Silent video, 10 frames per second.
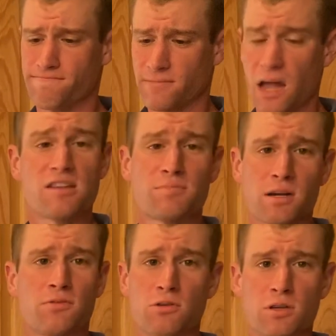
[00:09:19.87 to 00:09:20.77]
I spent a
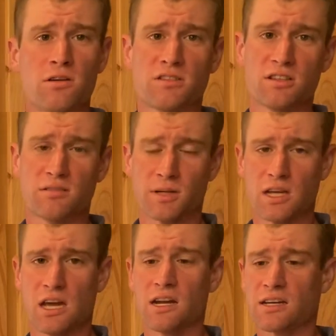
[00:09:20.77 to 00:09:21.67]
few years as a
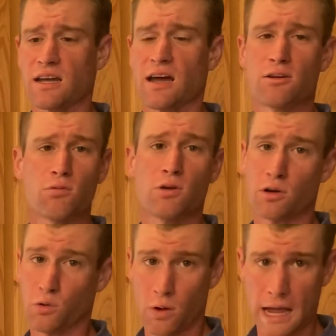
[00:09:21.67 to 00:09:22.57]
mechanic, and I don't
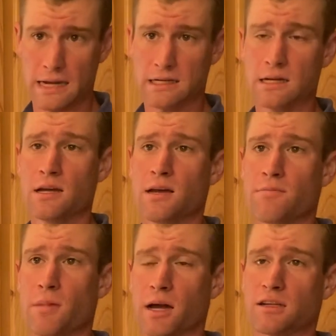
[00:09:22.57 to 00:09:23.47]
regret
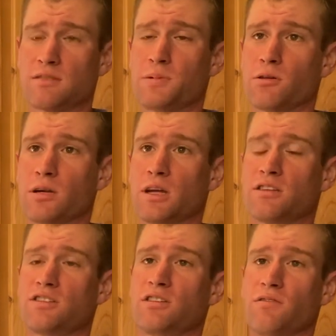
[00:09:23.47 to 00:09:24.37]
my
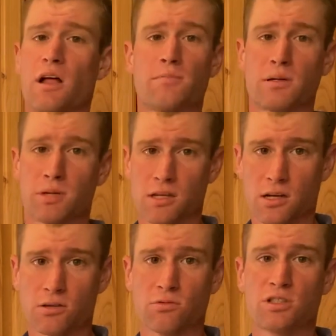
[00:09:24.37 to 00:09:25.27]
experience developing
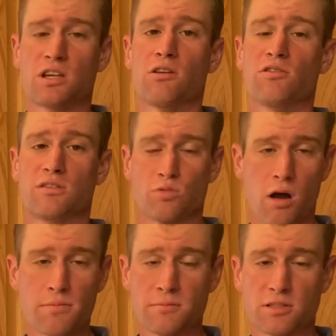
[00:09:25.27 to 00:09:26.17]
mechanical skills and
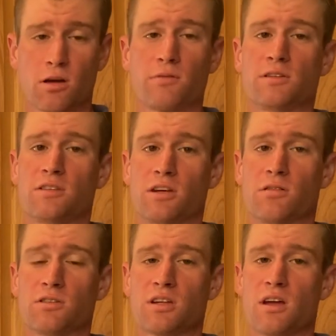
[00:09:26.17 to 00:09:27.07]
problem-solving
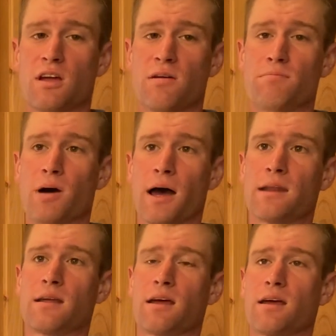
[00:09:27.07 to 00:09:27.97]
skills,
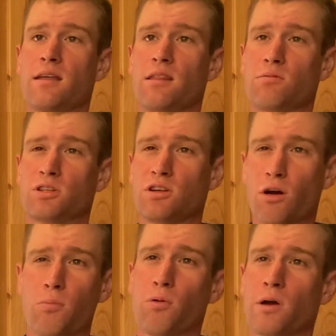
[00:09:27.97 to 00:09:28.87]
but there was no
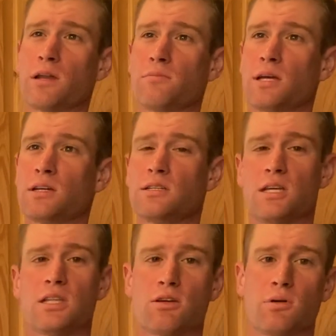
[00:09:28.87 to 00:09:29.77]
point in me
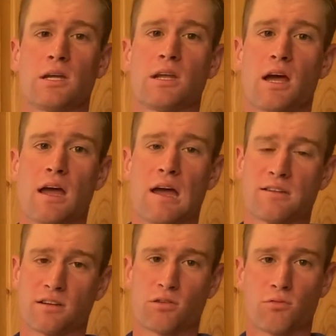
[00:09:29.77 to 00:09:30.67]
continuing as
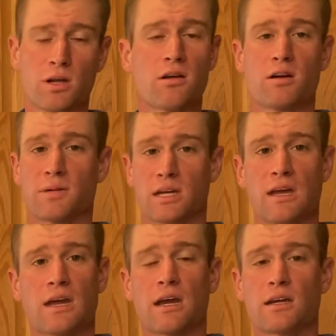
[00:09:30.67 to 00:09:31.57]
a career in a
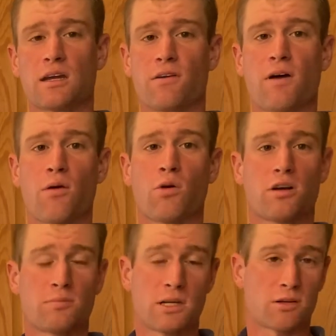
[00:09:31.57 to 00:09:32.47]
mechanic if I wanted
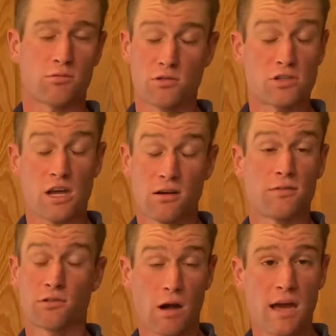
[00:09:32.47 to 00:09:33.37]
to be a
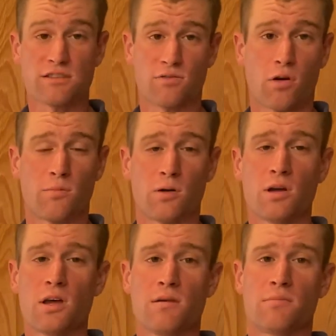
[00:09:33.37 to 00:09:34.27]
regenerative grass farmer,
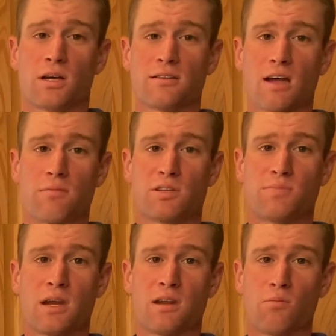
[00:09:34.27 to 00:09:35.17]
because I'm
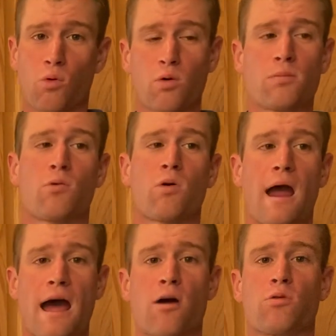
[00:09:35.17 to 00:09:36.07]
spending more and more
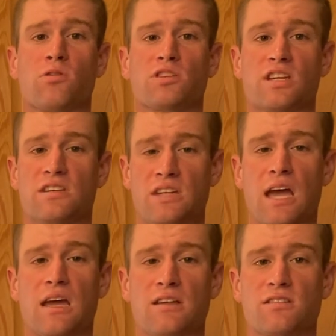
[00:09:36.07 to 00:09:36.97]
hours and
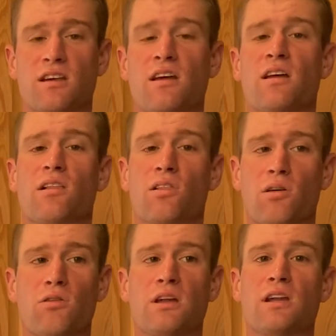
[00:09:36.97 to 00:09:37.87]
days
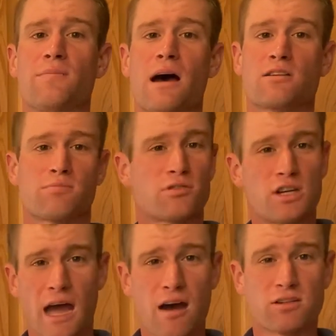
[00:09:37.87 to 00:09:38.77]
learning about
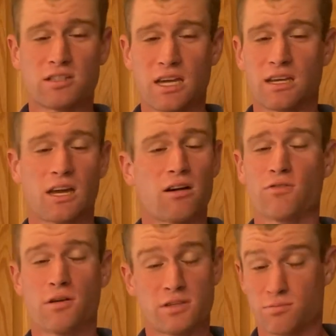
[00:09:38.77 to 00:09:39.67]
how to take care
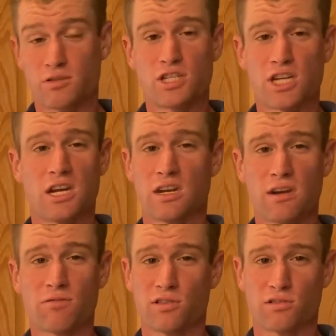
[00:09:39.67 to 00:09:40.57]
of depreciating
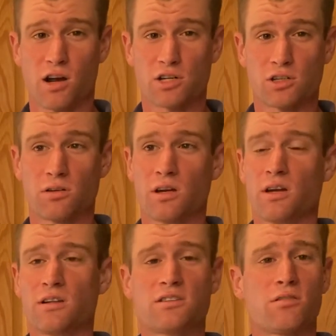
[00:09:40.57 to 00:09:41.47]
infrastructure.
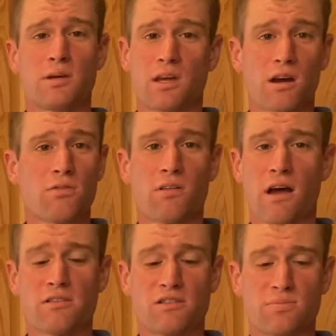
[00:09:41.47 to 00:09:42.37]
So be careful how
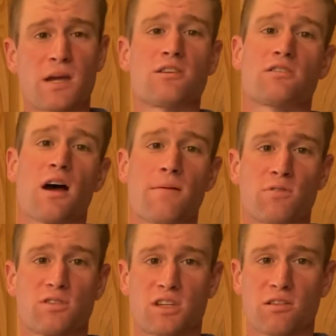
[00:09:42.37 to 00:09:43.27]
you spend your time for
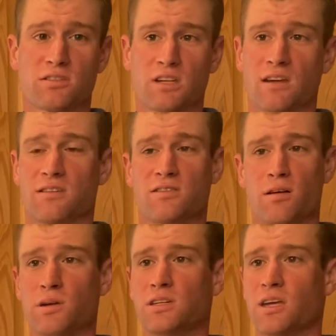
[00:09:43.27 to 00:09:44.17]
skill sets. If
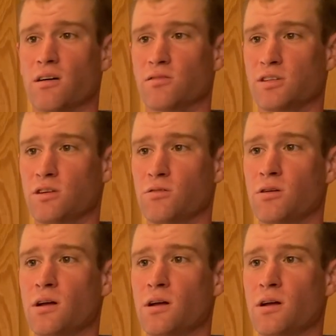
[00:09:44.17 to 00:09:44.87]
somebody tells you